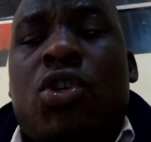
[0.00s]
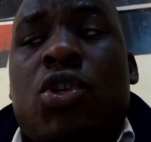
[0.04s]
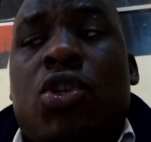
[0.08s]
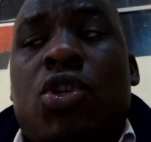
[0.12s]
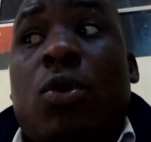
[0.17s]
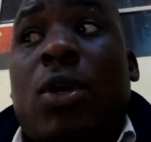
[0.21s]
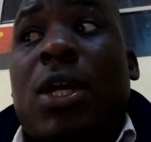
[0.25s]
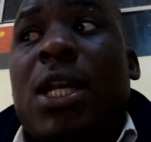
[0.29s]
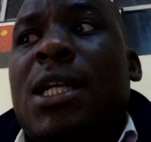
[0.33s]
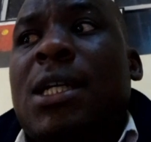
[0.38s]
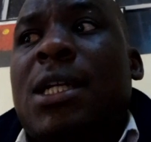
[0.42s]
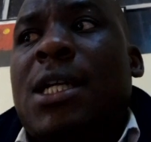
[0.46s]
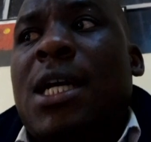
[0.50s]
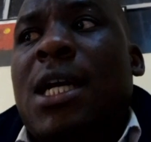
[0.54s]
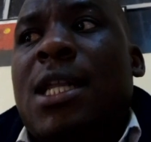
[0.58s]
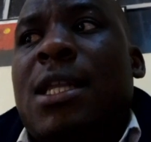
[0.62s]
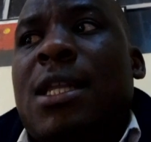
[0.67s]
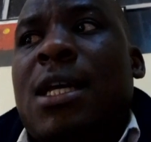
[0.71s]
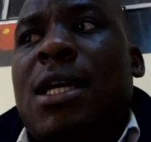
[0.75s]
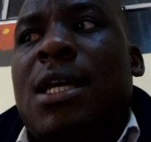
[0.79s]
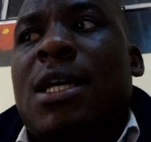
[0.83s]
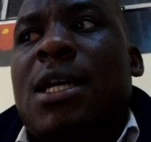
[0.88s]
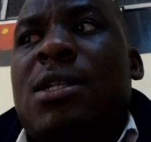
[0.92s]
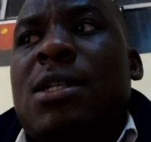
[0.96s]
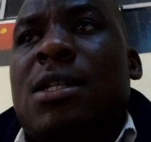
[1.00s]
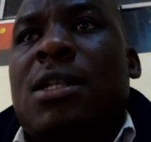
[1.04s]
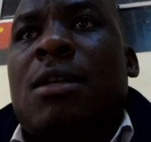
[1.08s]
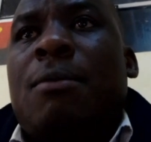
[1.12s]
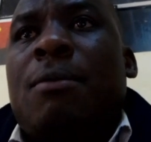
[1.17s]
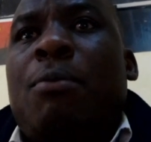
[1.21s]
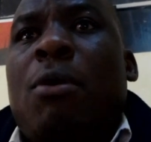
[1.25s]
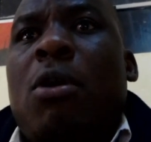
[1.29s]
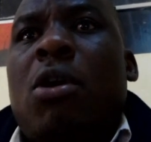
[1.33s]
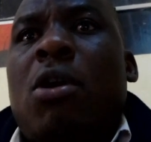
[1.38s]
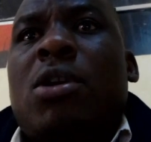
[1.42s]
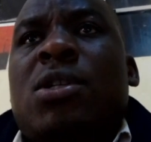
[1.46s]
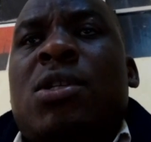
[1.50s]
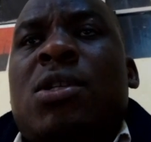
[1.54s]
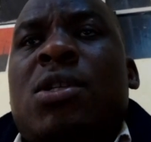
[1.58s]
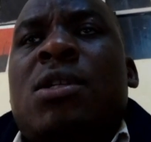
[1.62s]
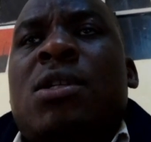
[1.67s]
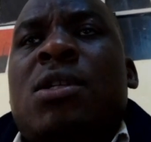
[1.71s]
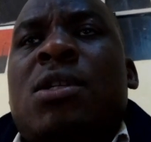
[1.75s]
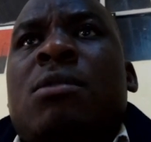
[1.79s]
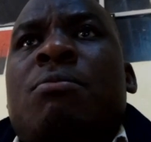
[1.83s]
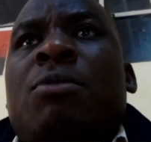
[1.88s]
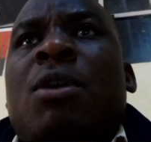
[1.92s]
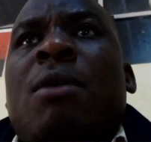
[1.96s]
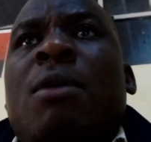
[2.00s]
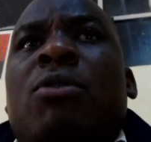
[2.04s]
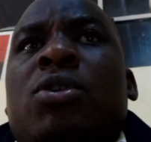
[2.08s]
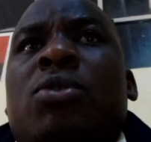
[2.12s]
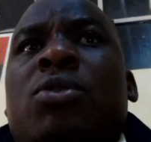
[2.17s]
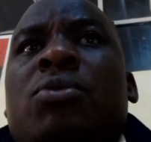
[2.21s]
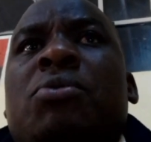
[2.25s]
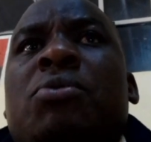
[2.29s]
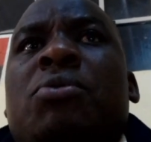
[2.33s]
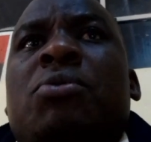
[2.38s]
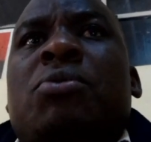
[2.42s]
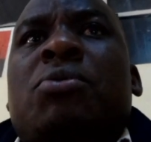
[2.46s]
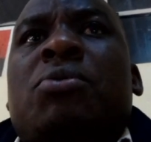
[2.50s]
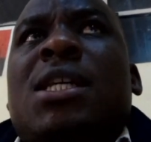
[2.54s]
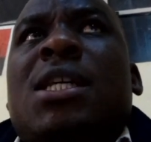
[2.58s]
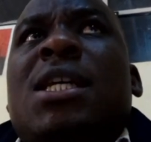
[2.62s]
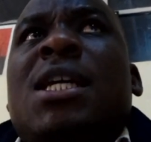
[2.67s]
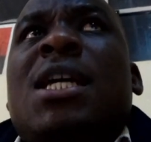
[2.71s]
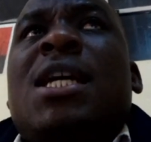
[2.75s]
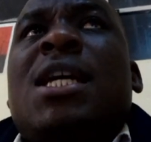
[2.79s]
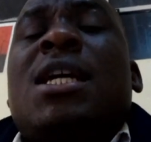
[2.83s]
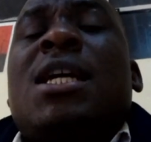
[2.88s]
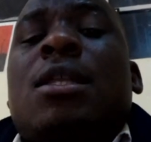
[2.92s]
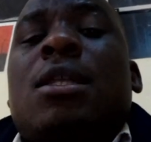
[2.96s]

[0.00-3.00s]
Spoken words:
You click on the aging report, you'll be able to see